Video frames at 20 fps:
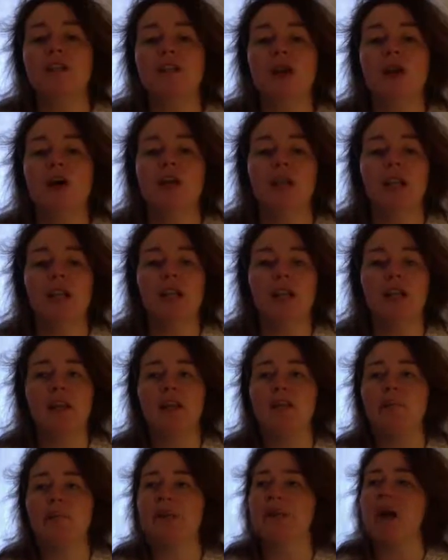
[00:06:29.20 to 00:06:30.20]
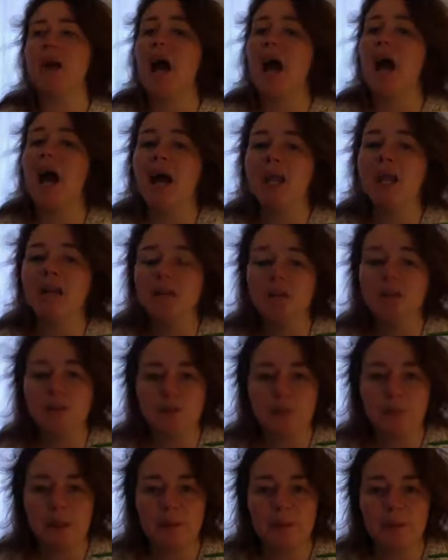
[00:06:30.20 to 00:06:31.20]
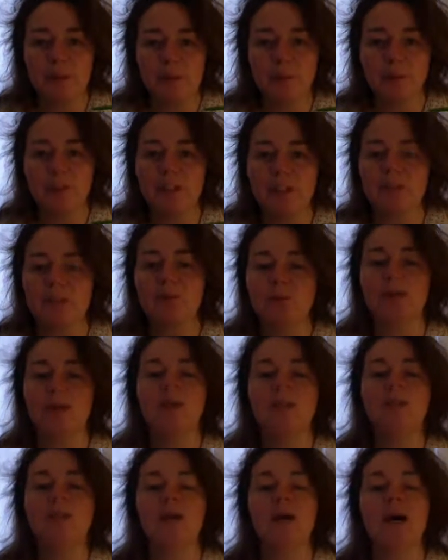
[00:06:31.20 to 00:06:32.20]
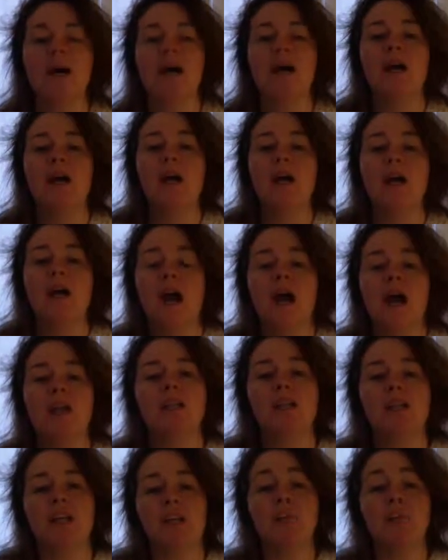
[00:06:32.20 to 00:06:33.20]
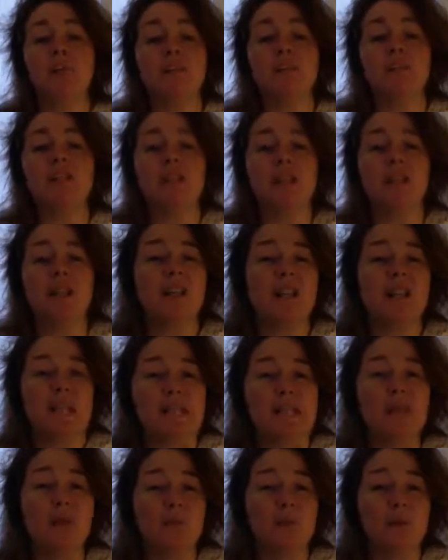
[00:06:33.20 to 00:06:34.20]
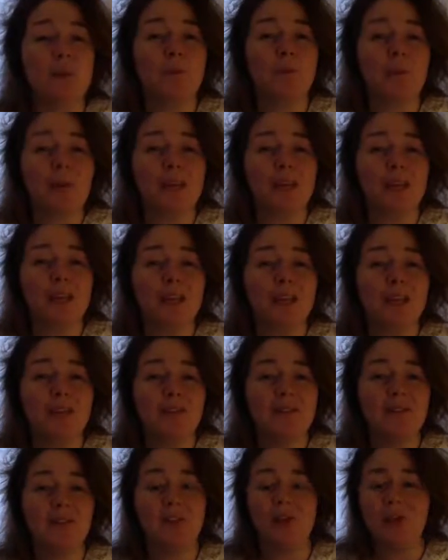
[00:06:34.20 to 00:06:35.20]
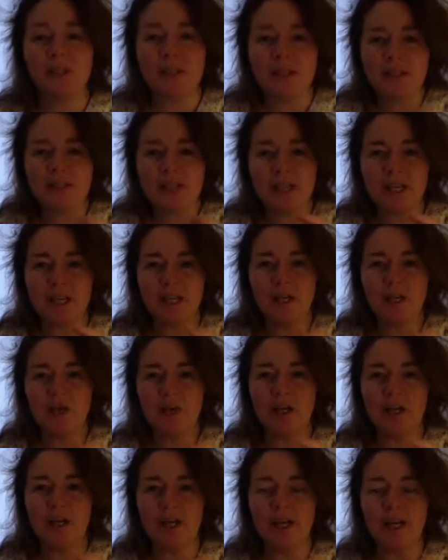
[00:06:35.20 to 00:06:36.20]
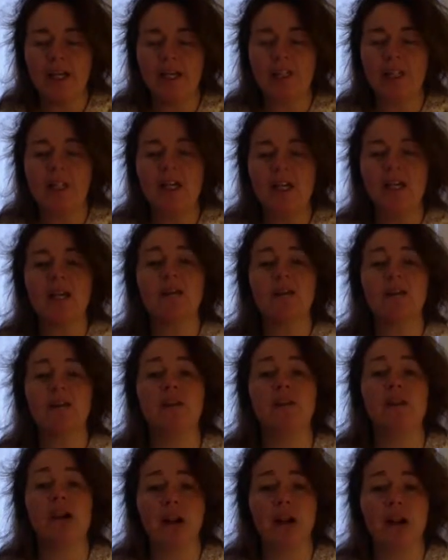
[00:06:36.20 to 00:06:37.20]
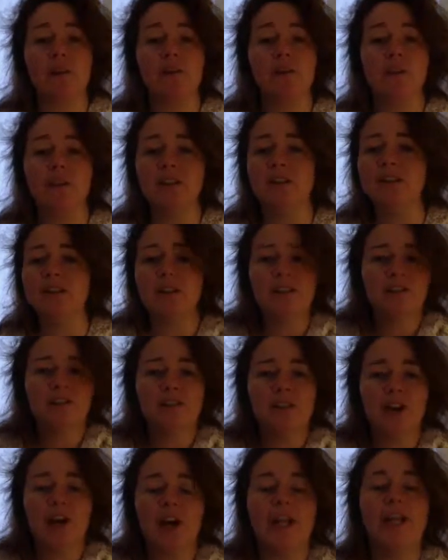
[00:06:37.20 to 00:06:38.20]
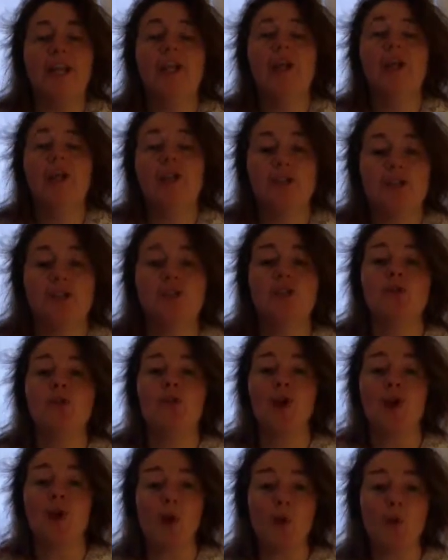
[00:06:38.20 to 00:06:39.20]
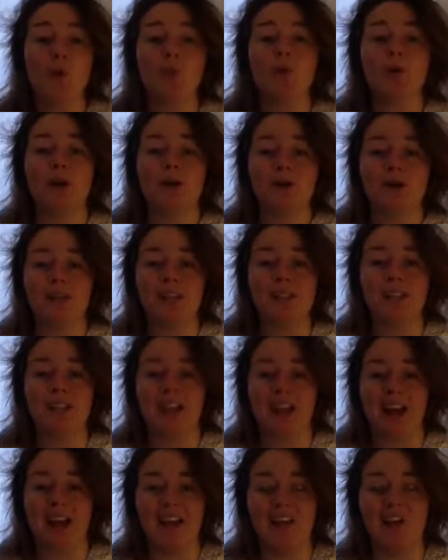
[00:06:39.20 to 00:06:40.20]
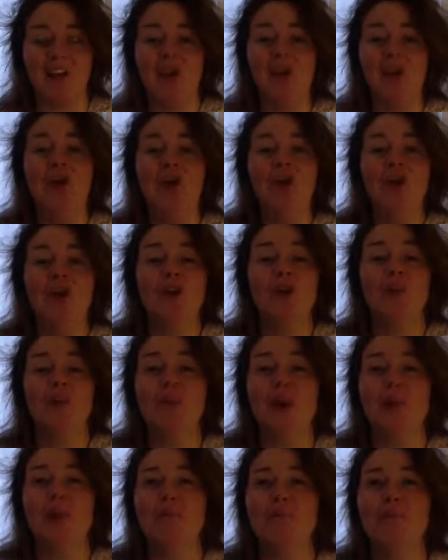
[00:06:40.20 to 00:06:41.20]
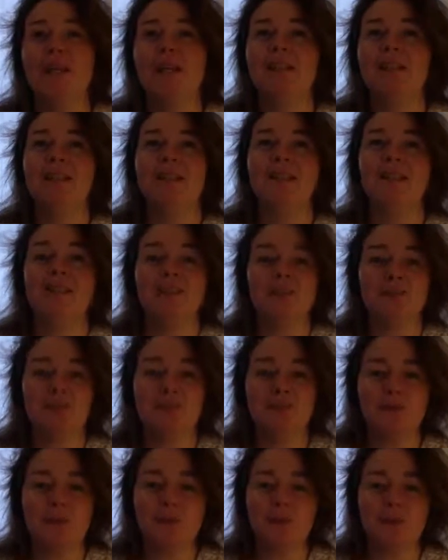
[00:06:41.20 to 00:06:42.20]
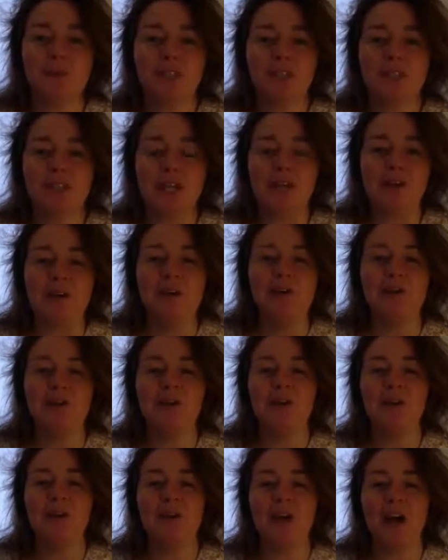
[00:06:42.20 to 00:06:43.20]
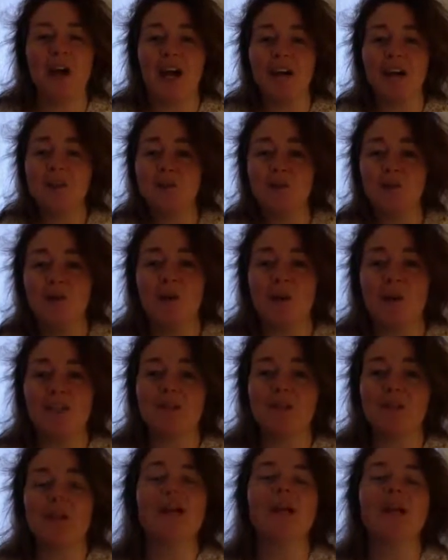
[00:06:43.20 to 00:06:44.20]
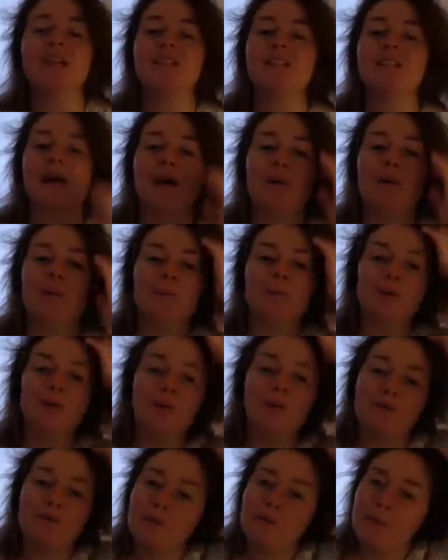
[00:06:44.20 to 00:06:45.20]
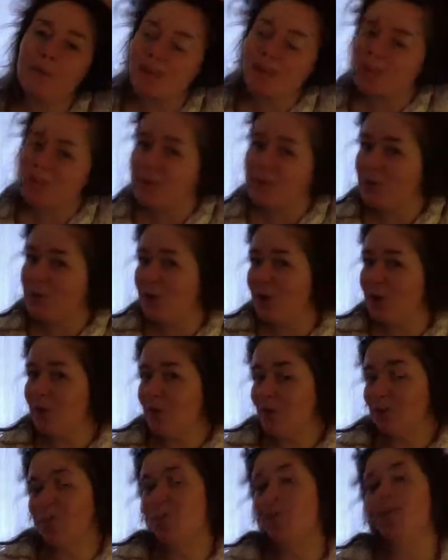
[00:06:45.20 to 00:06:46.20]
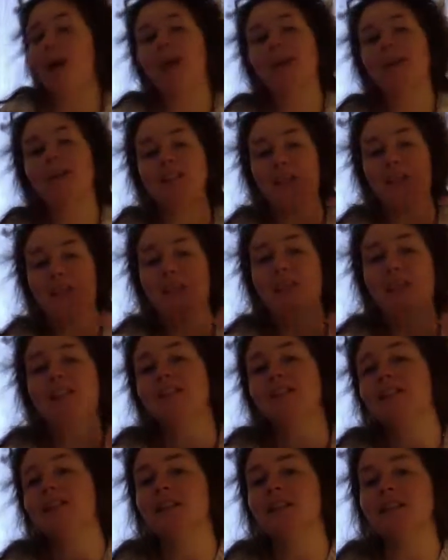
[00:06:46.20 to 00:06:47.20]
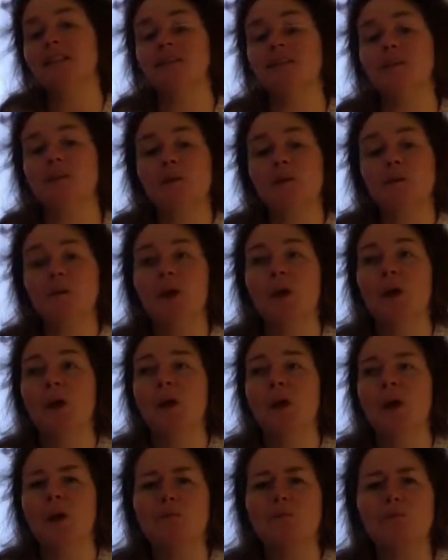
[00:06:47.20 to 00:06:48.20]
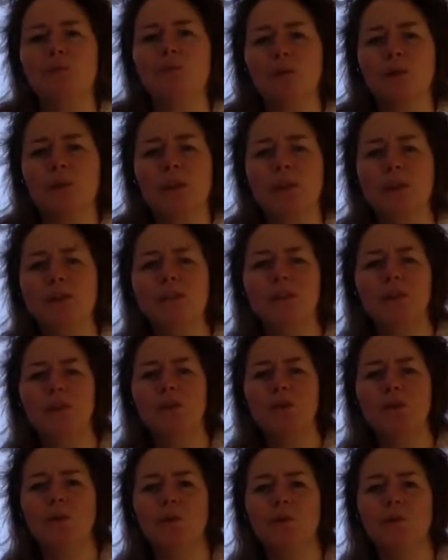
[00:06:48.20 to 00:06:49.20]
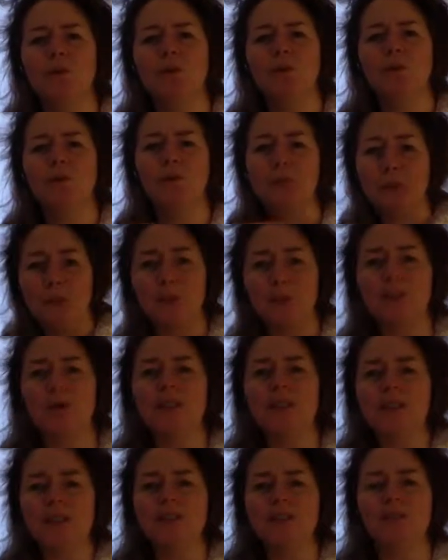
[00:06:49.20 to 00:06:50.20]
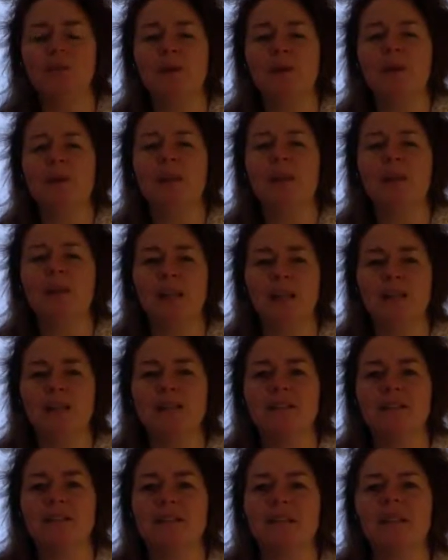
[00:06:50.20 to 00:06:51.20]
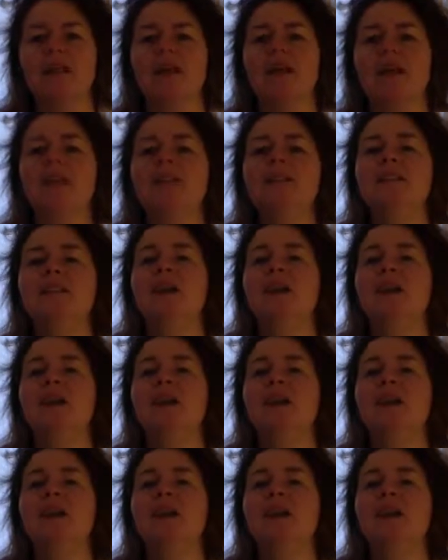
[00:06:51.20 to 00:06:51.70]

only been a handful of people, one-to-ones, where actually it was still a little bit weak. You can see it, you can gauge it, and if that happens, fine, just do the whole process again. You might meet a different future self that has more aspects and more information for you, and more energetics that need to be kind of brought into your blueprint to be cleansed and cleared.